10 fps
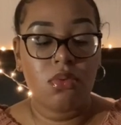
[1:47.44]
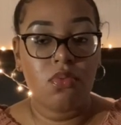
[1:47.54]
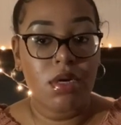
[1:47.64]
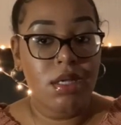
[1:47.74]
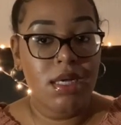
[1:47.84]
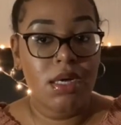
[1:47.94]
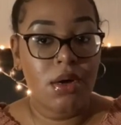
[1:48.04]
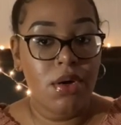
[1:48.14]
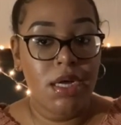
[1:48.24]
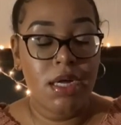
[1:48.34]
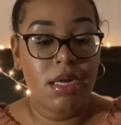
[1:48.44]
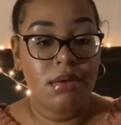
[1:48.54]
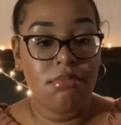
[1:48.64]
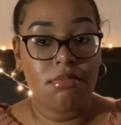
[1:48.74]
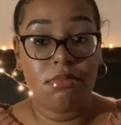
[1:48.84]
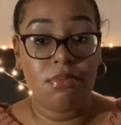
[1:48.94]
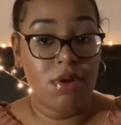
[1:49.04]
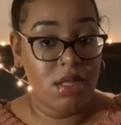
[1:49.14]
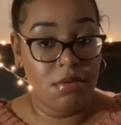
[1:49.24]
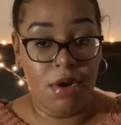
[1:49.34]
really go ahead and
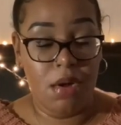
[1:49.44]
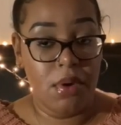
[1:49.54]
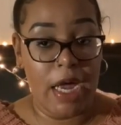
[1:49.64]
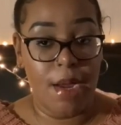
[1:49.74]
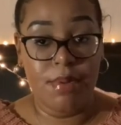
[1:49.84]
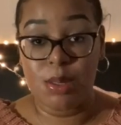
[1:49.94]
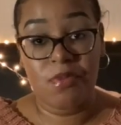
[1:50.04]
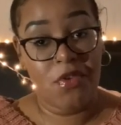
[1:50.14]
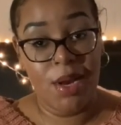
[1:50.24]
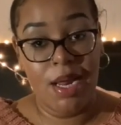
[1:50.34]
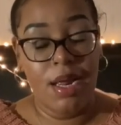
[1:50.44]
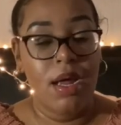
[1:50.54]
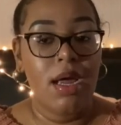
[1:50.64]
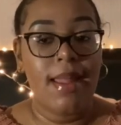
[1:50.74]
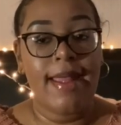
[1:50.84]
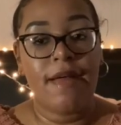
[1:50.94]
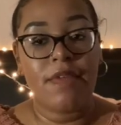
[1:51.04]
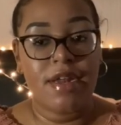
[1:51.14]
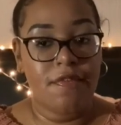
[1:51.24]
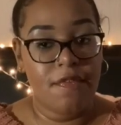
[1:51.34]
get the Bible app. It's free and they have the
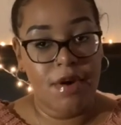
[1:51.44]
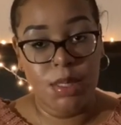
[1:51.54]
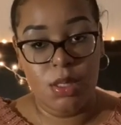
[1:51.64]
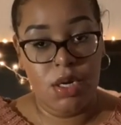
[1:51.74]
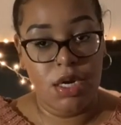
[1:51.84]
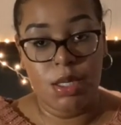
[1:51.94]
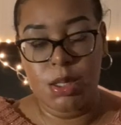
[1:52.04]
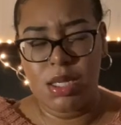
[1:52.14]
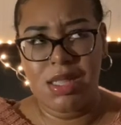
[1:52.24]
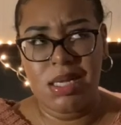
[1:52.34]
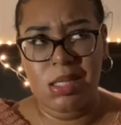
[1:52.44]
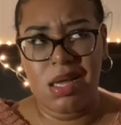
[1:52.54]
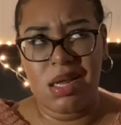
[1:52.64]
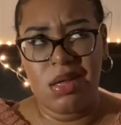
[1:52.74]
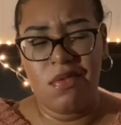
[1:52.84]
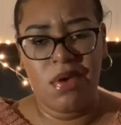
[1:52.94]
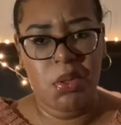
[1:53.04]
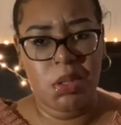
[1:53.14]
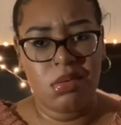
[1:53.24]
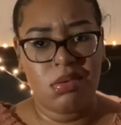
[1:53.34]
different versions on there. I think it's like
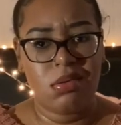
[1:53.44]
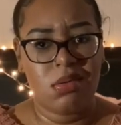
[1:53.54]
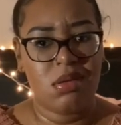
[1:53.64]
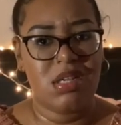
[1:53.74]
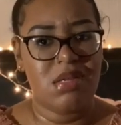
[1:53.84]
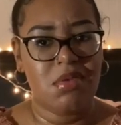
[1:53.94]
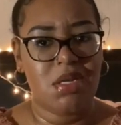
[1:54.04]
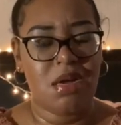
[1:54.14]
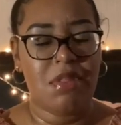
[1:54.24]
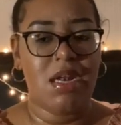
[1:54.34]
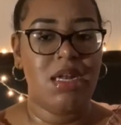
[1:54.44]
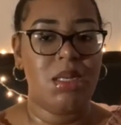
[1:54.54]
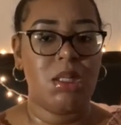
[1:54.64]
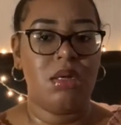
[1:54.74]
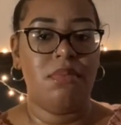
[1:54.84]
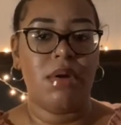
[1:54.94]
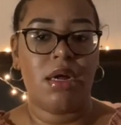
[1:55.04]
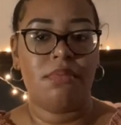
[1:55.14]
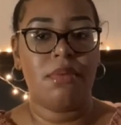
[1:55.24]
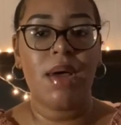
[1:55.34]
YouVersion. If you type that in, it should bring
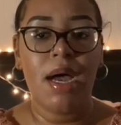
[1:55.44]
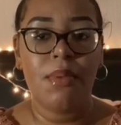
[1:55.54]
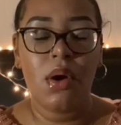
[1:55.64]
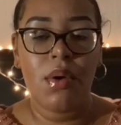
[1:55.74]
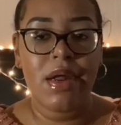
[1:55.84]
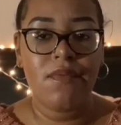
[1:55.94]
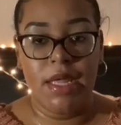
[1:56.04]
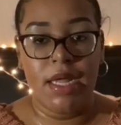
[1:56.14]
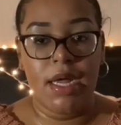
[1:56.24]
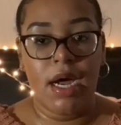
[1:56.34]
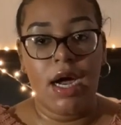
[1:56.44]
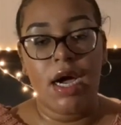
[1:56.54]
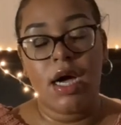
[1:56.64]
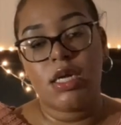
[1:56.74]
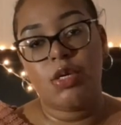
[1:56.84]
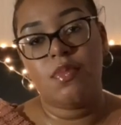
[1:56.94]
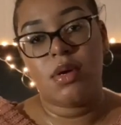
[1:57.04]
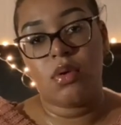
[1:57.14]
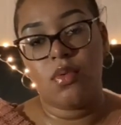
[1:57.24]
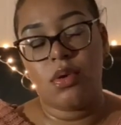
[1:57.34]
up the Bible or whatever. Me, I do
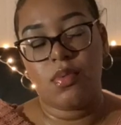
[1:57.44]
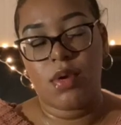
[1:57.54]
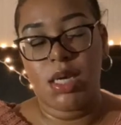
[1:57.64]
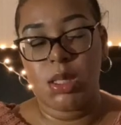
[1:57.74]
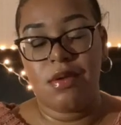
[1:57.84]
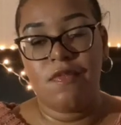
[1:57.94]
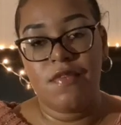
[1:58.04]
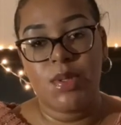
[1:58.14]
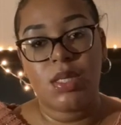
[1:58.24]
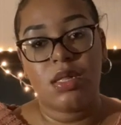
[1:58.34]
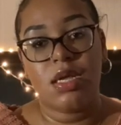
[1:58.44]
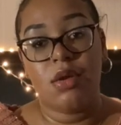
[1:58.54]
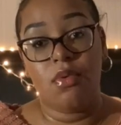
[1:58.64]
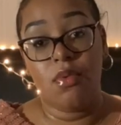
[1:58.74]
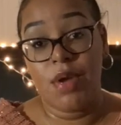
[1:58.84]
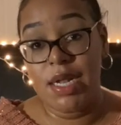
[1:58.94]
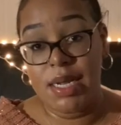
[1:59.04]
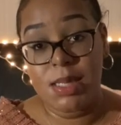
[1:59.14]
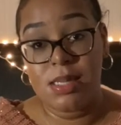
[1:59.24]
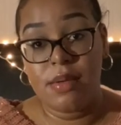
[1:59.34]
better with actually physically
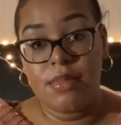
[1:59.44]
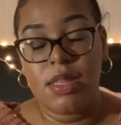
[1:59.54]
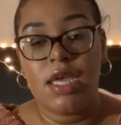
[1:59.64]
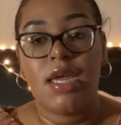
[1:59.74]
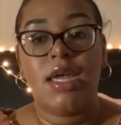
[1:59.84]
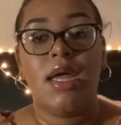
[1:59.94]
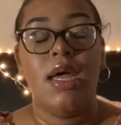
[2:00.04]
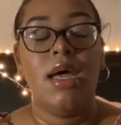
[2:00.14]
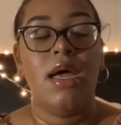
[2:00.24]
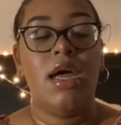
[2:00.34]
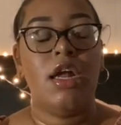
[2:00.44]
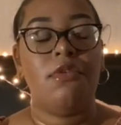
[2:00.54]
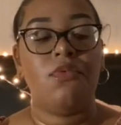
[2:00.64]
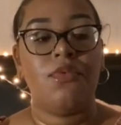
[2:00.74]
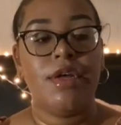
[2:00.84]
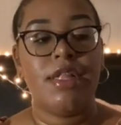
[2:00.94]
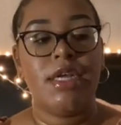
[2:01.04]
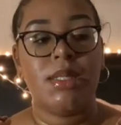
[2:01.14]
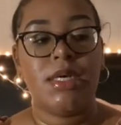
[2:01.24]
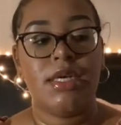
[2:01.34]
reading something and really
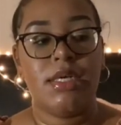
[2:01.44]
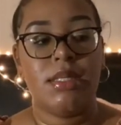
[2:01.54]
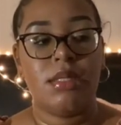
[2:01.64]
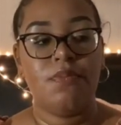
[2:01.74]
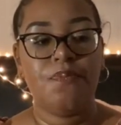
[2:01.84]
just